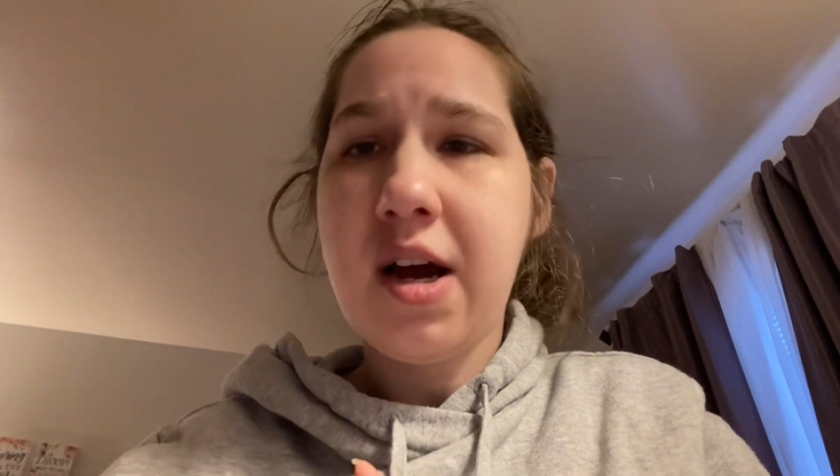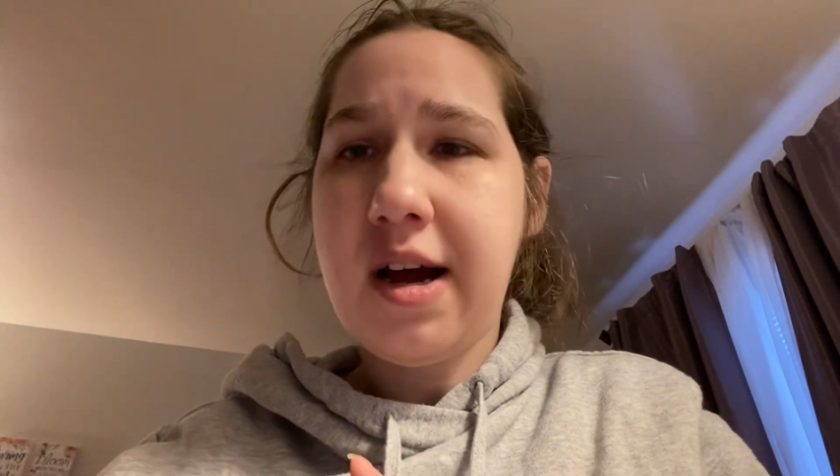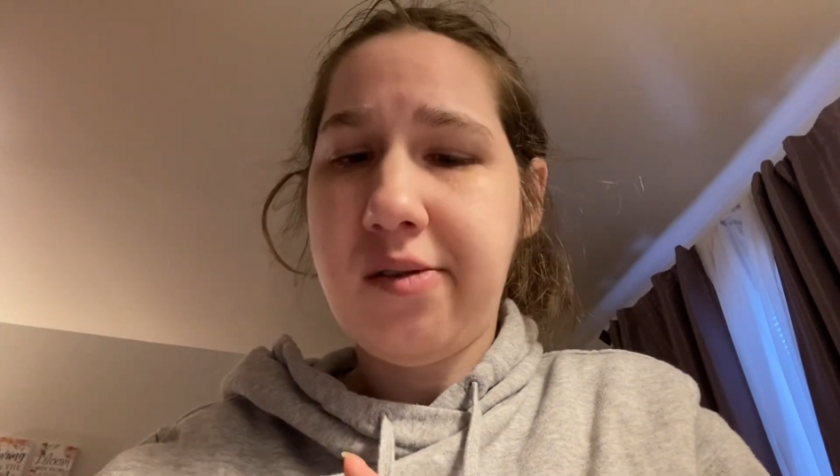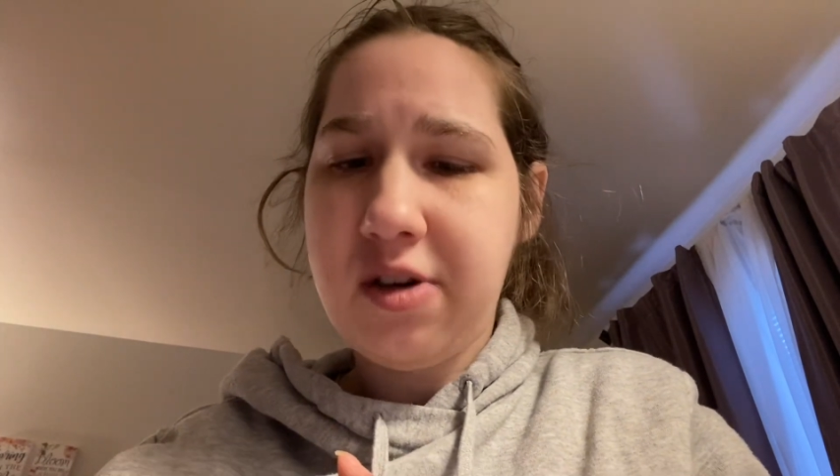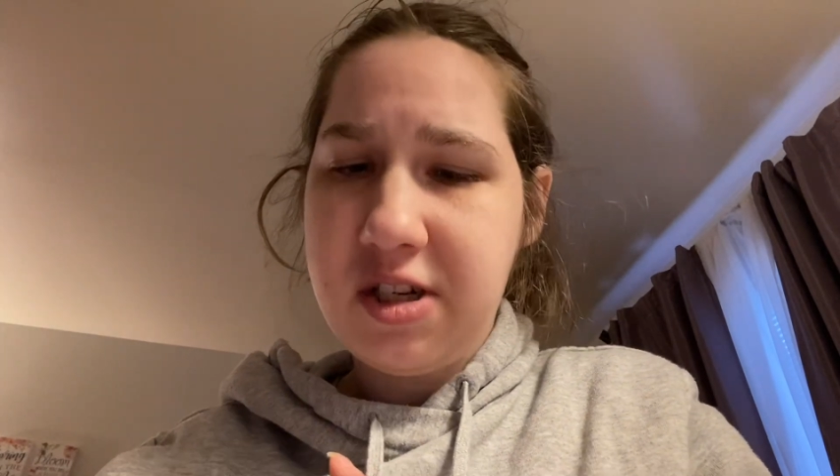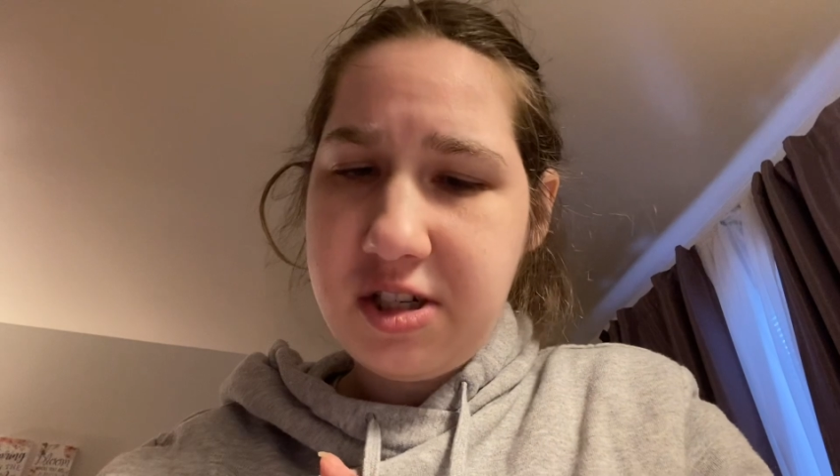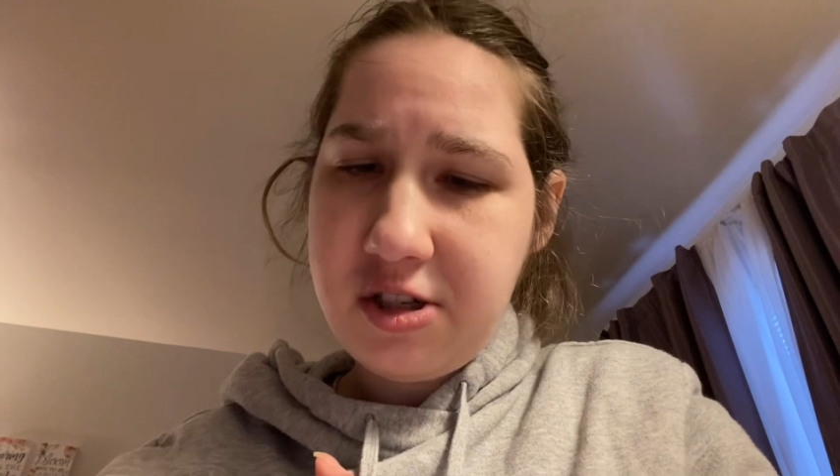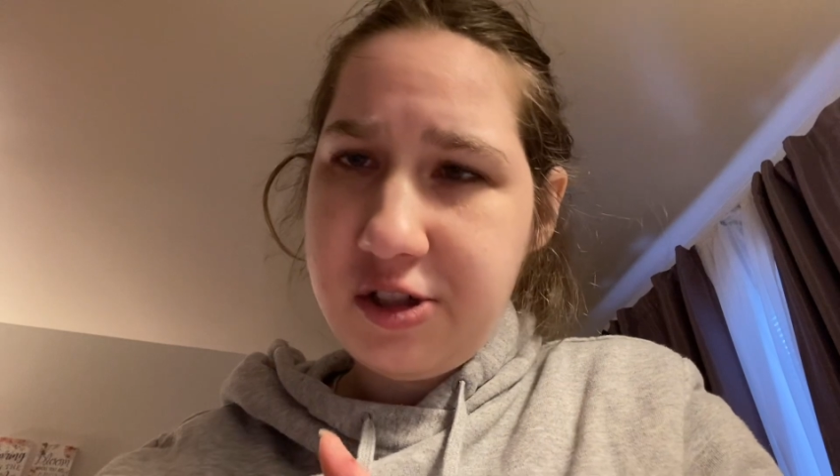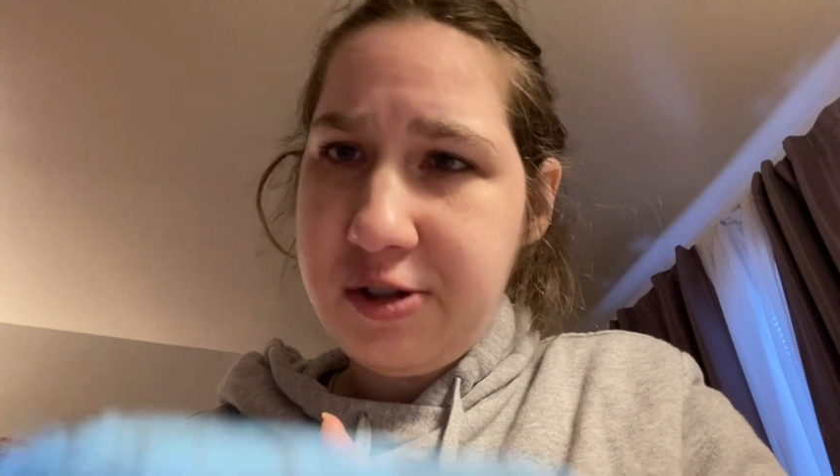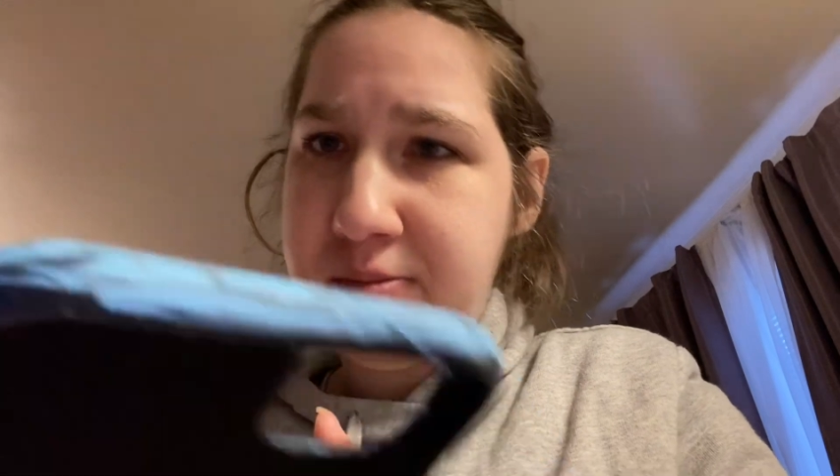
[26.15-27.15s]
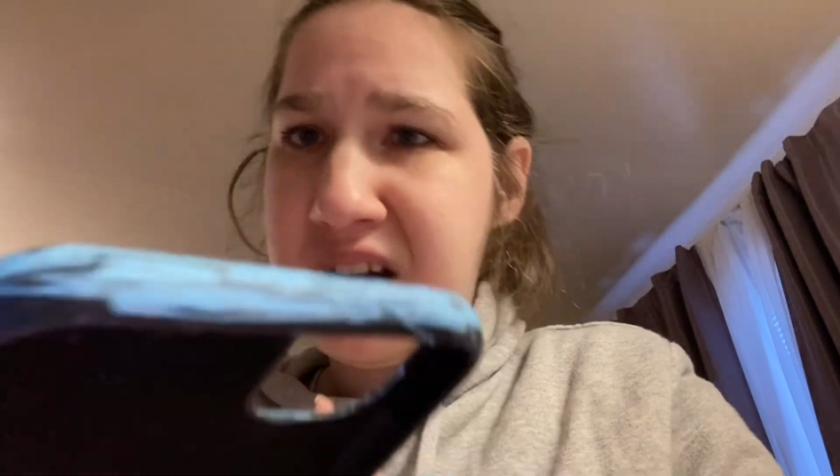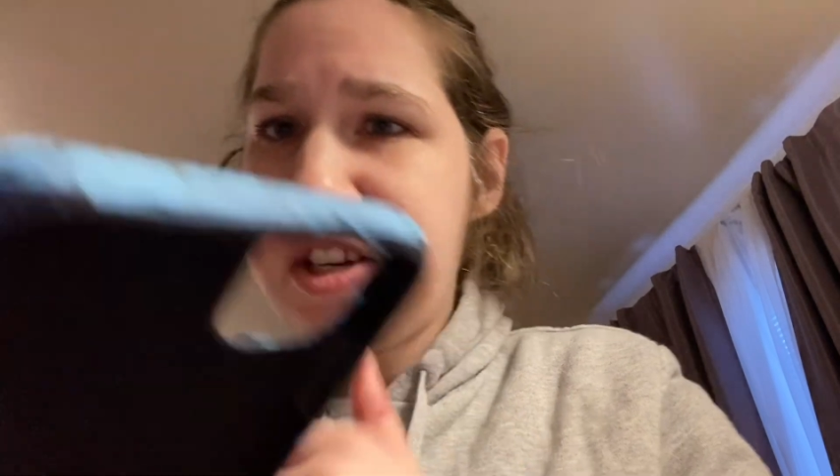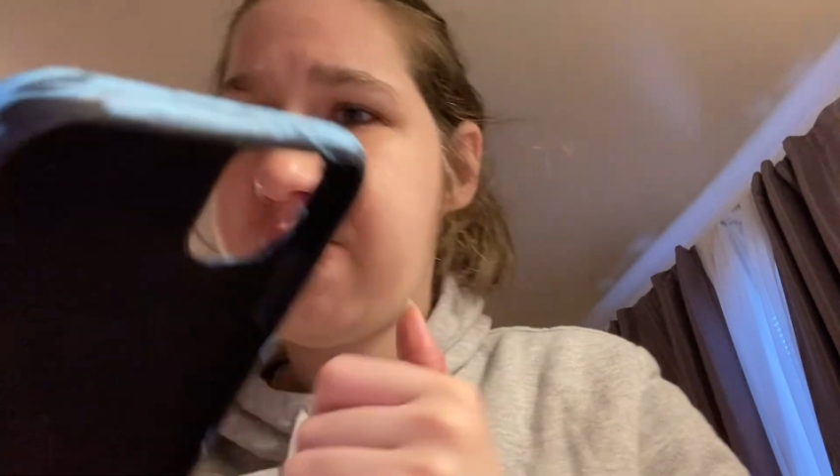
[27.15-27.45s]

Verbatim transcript: I want to show you my new